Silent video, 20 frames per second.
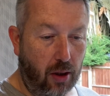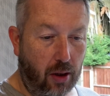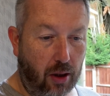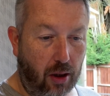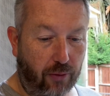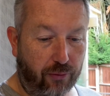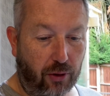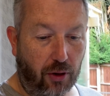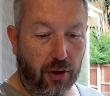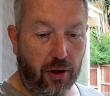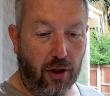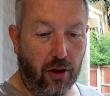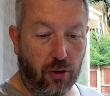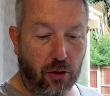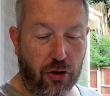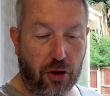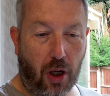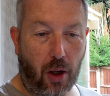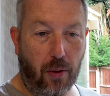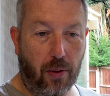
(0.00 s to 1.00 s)
I've got the little
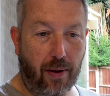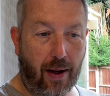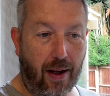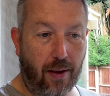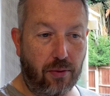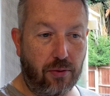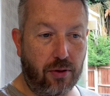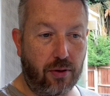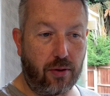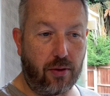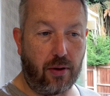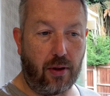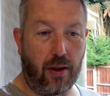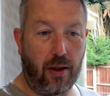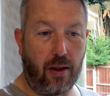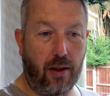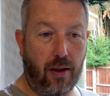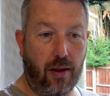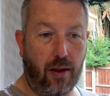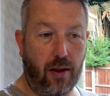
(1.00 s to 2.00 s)
shower out,
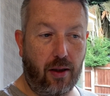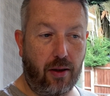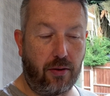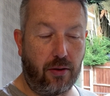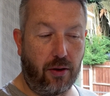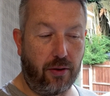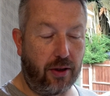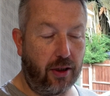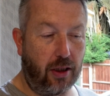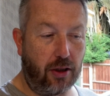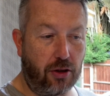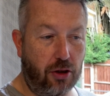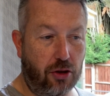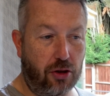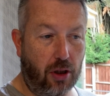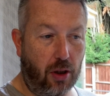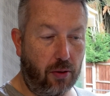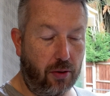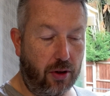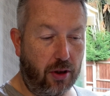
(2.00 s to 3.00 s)
not the Easter
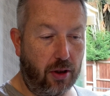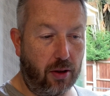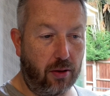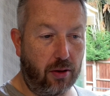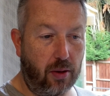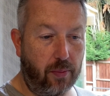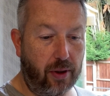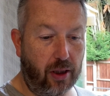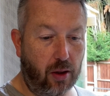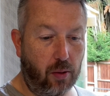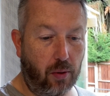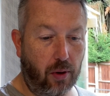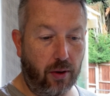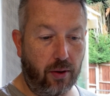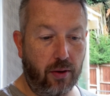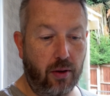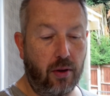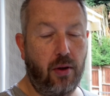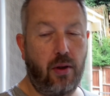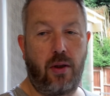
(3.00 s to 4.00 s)
shower, the bigger
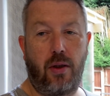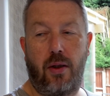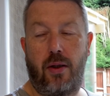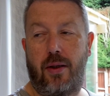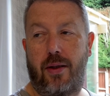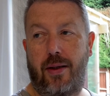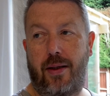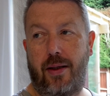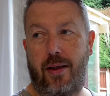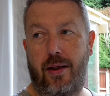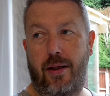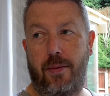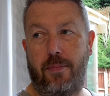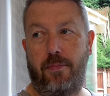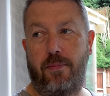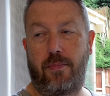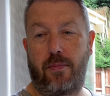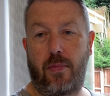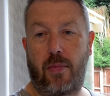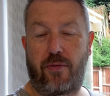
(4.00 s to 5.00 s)
one.
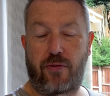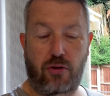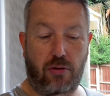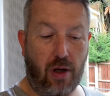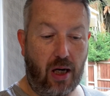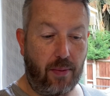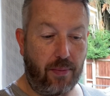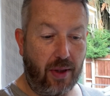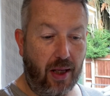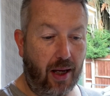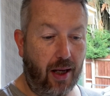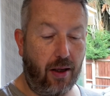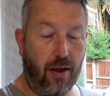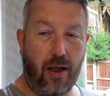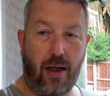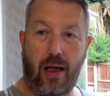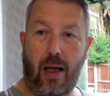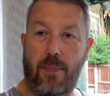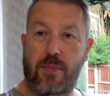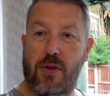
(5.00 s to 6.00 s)
I've scraped that
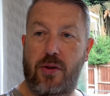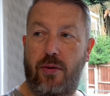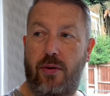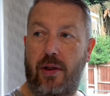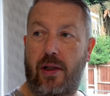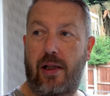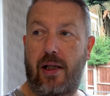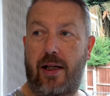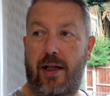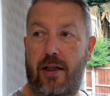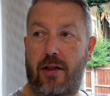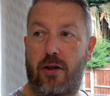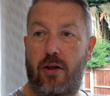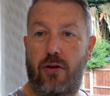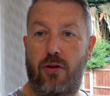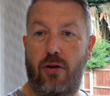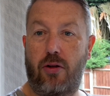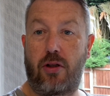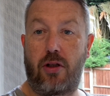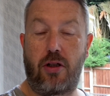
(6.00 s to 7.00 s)
absolutely clean,
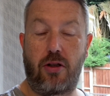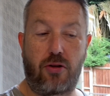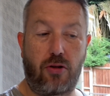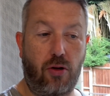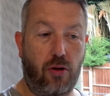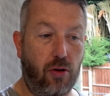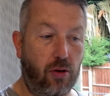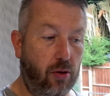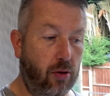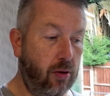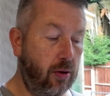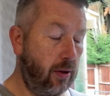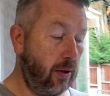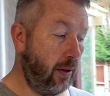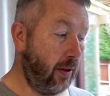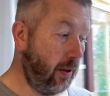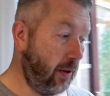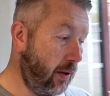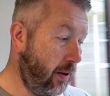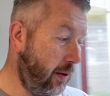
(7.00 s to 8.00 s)
nothing at all.
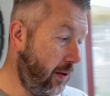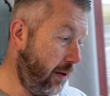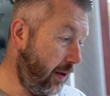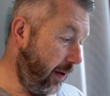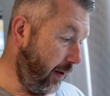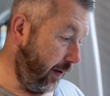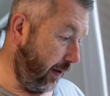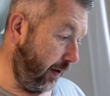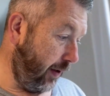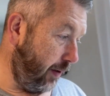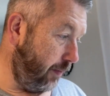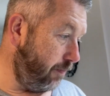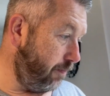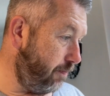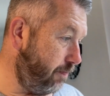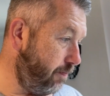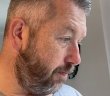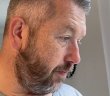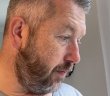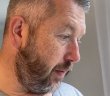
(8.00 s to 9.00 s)
And
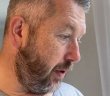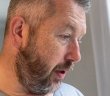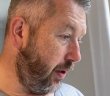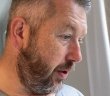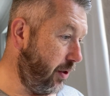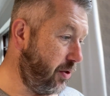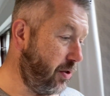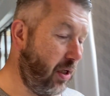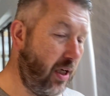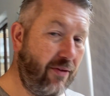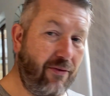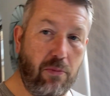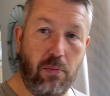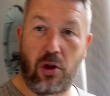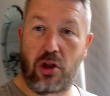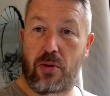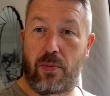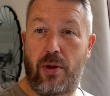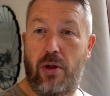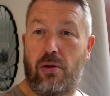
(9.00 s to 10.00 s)
there's not even
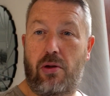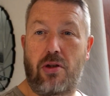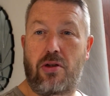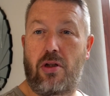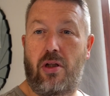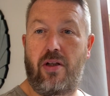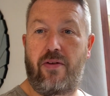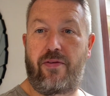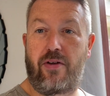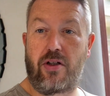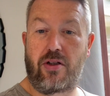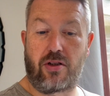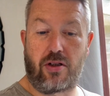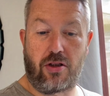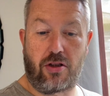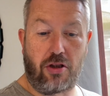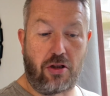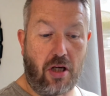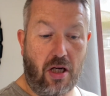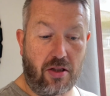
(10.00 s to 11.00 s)
much mucus on the fish to
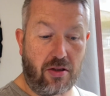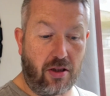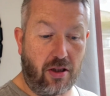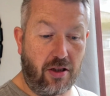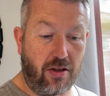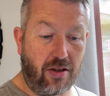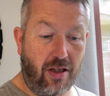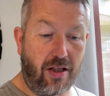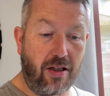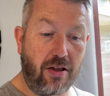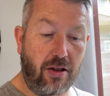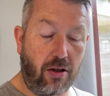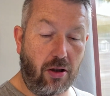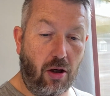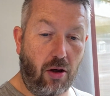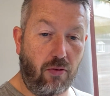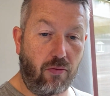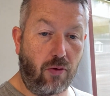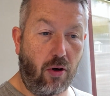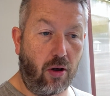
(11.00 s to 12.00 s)
suggest that there's anything
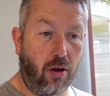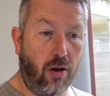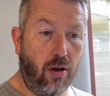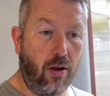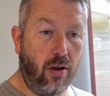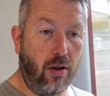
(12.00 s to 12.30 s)
going wrong.